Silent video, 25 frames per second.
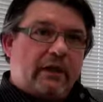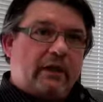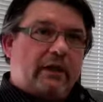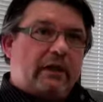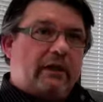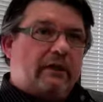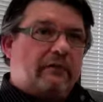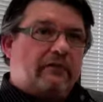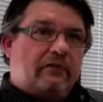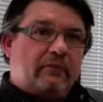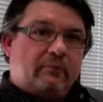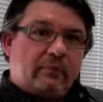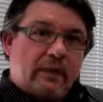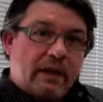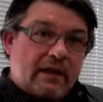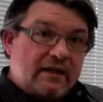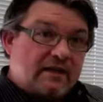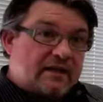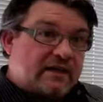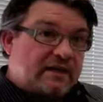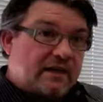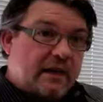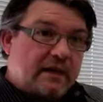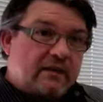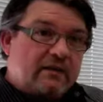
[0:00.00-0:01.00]
And if it
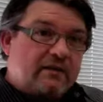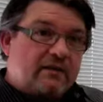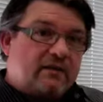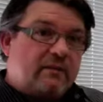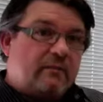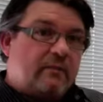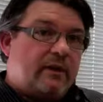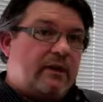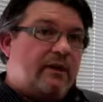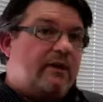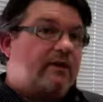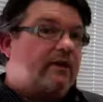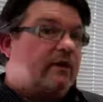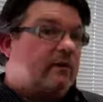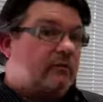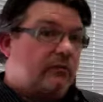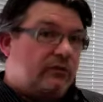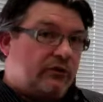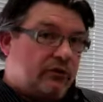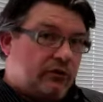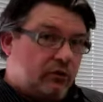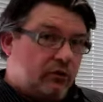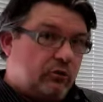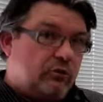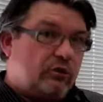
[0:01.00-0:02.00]
made sense to me that it
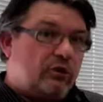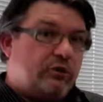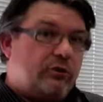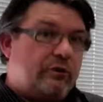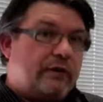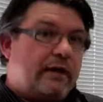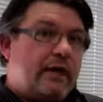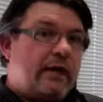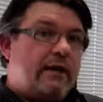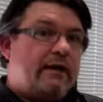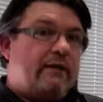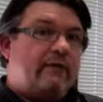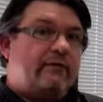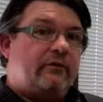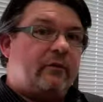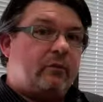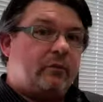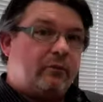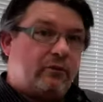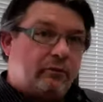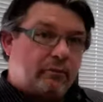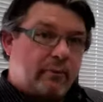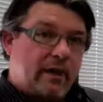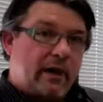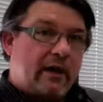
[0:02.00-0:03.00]
was a good creative,
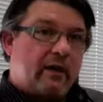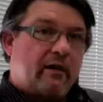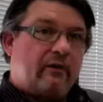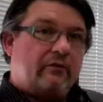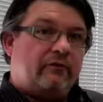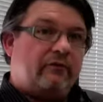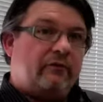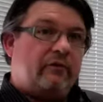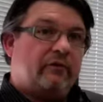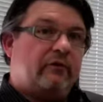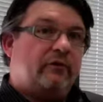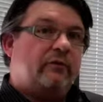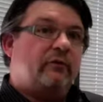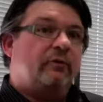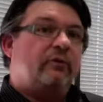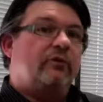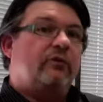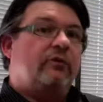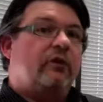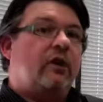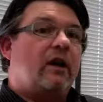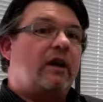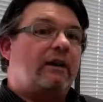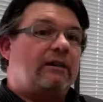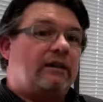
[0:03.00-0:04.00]
it was powerful, and it
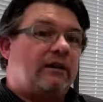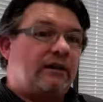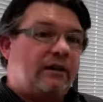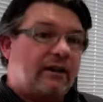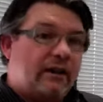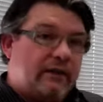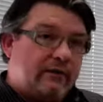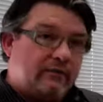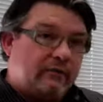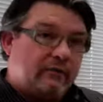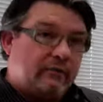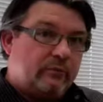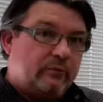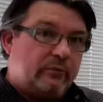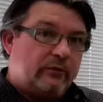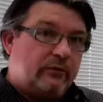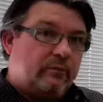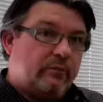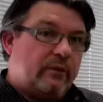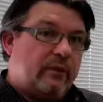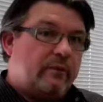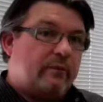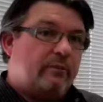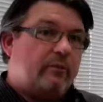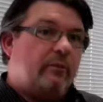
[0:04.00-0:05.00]
was likely to influence
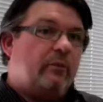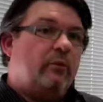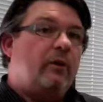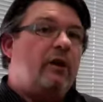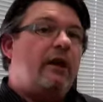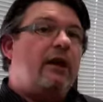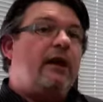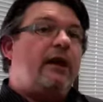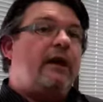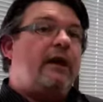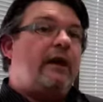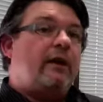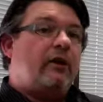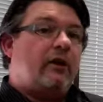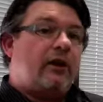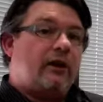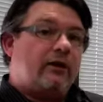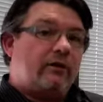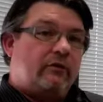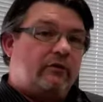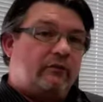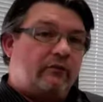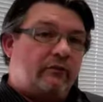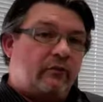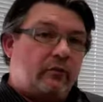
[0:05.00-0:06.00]
people, and I
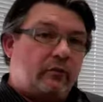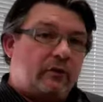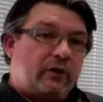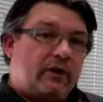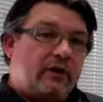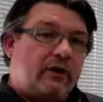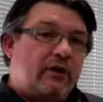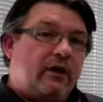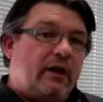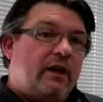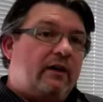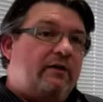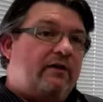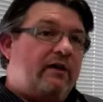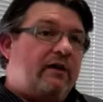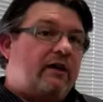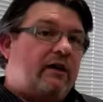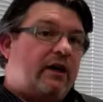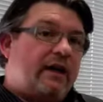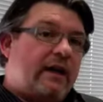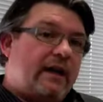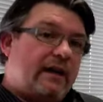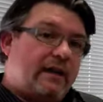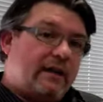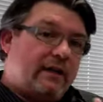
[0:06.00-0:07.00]
could afford it, then
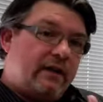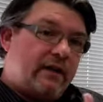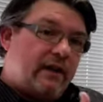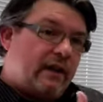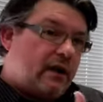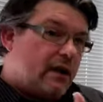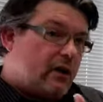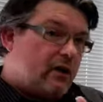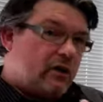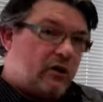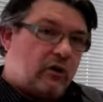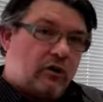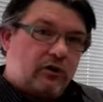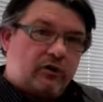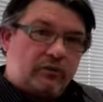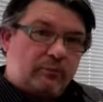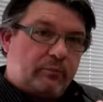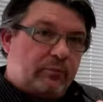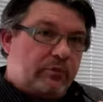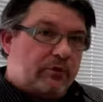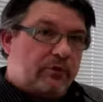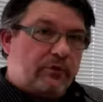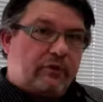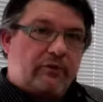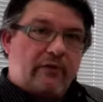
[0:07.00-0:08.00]
I had a
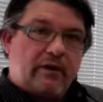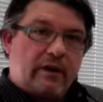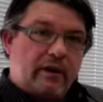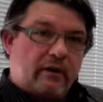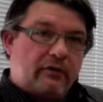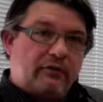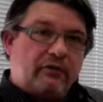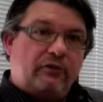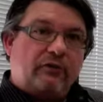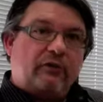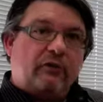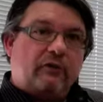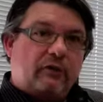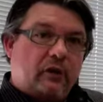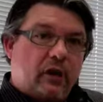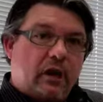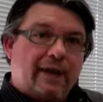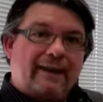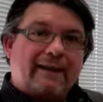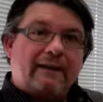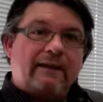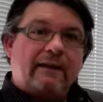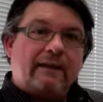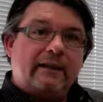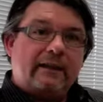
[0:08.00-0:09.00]
cost per 1,000
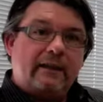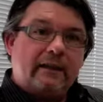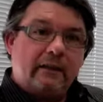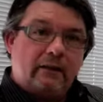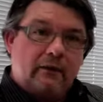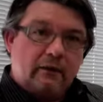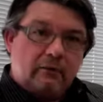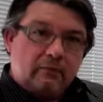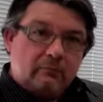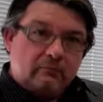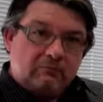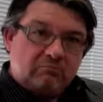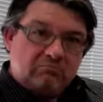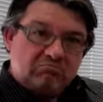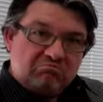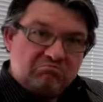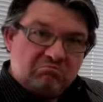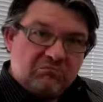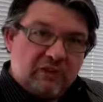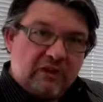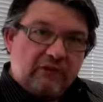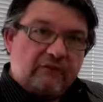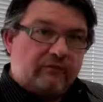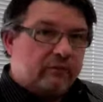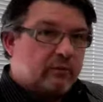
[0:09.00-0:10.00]
likely
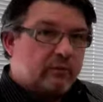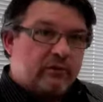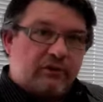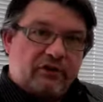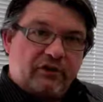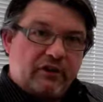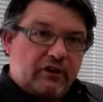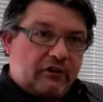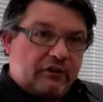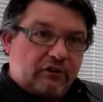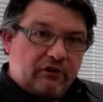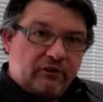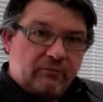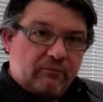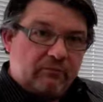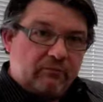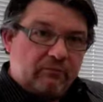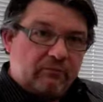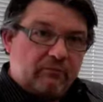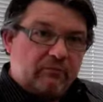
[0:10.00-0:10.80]
influence hits.